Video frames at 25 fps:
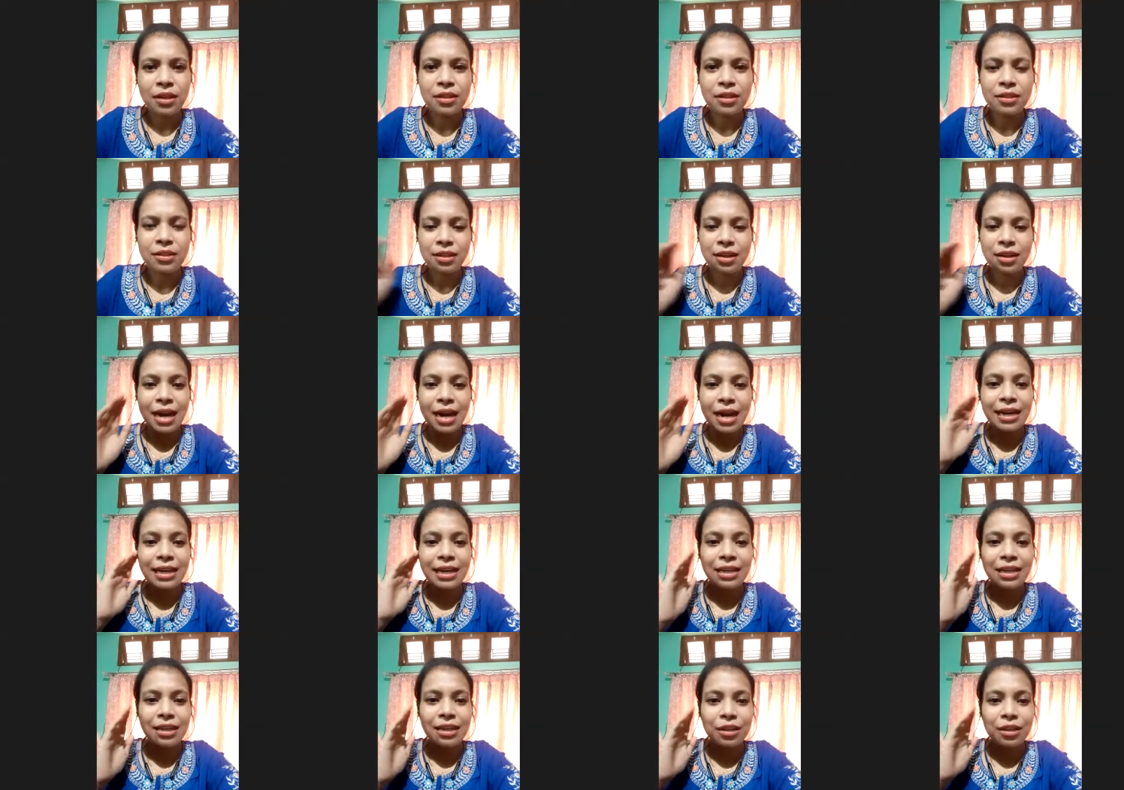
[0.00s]
So
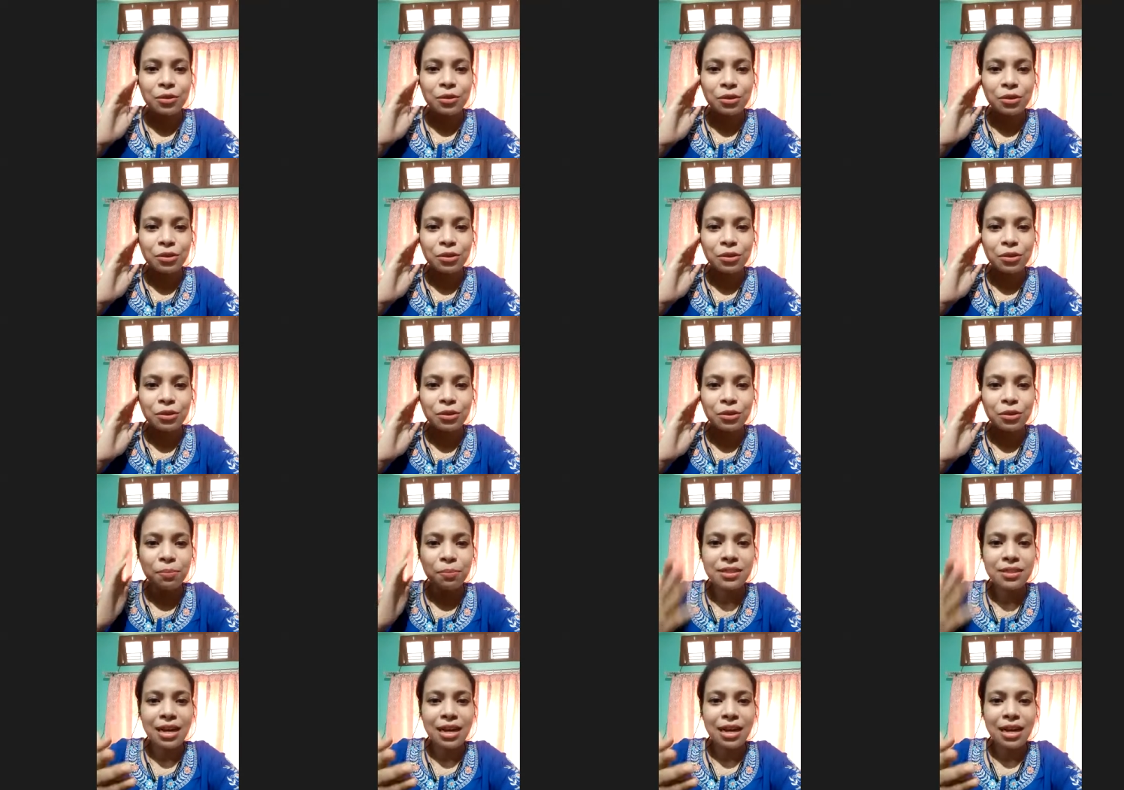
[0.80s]
kind, uh, could you please
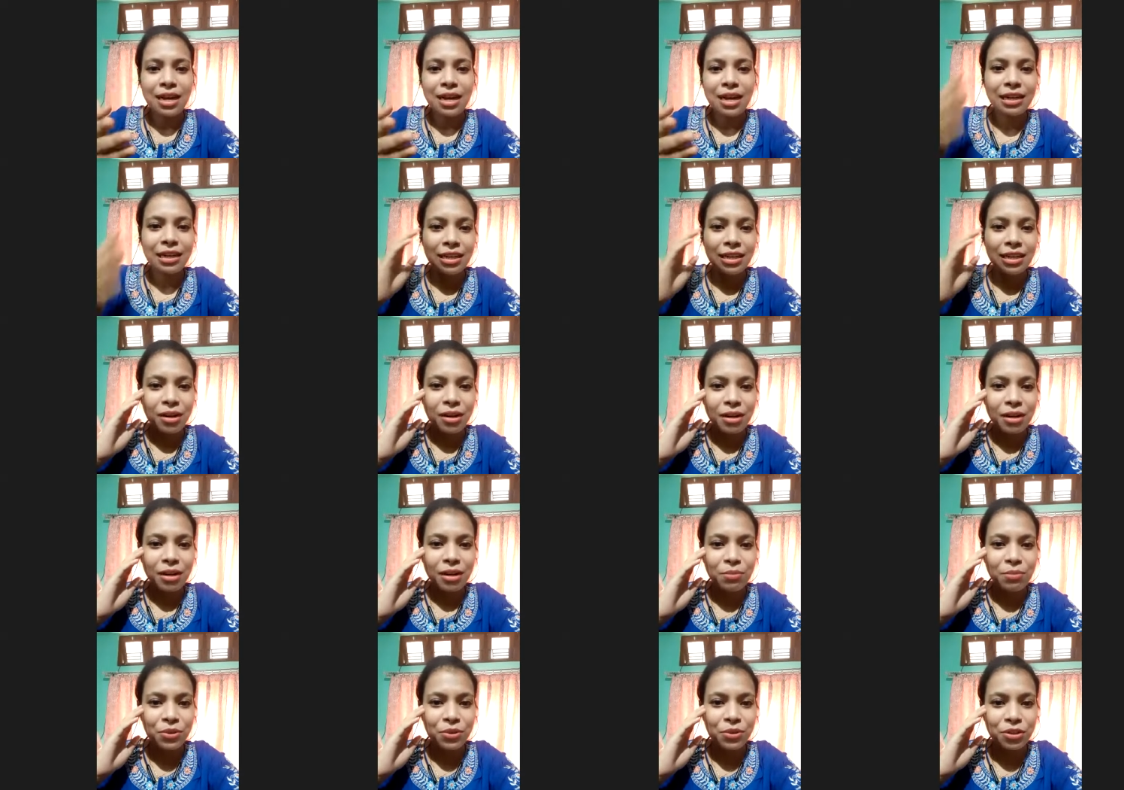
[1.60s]
kindly
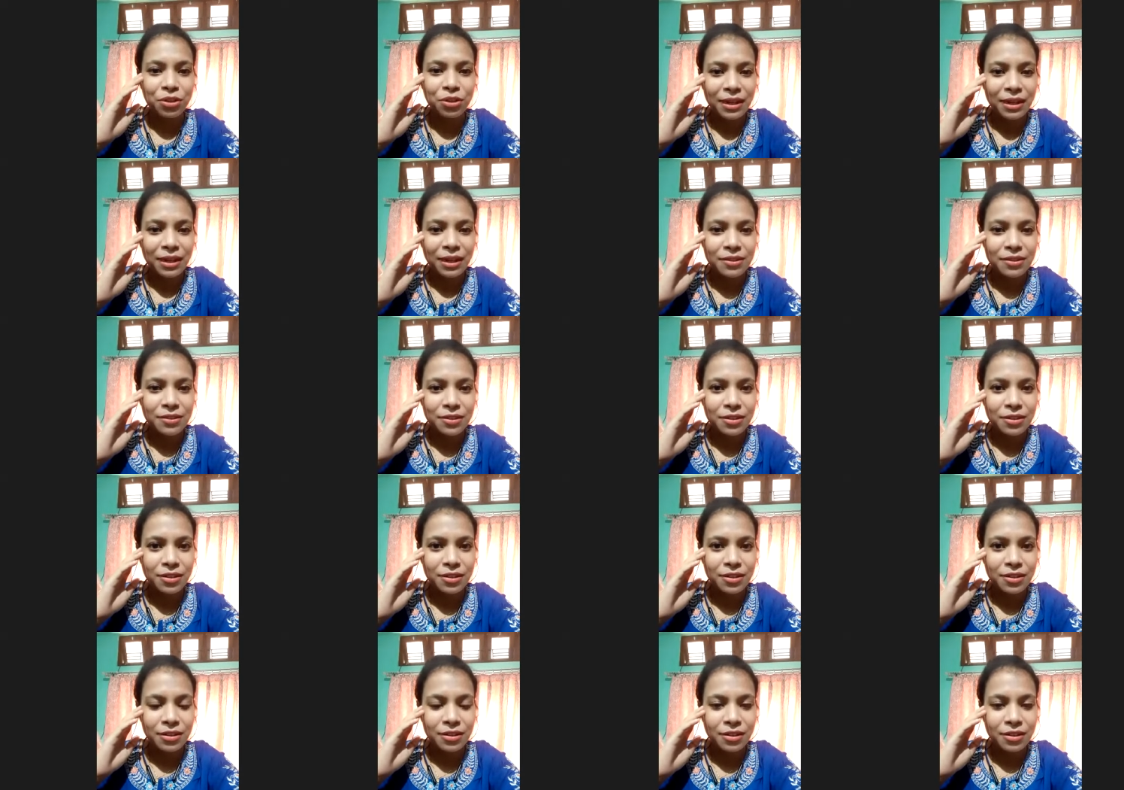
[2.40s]
unmute your mic, sir?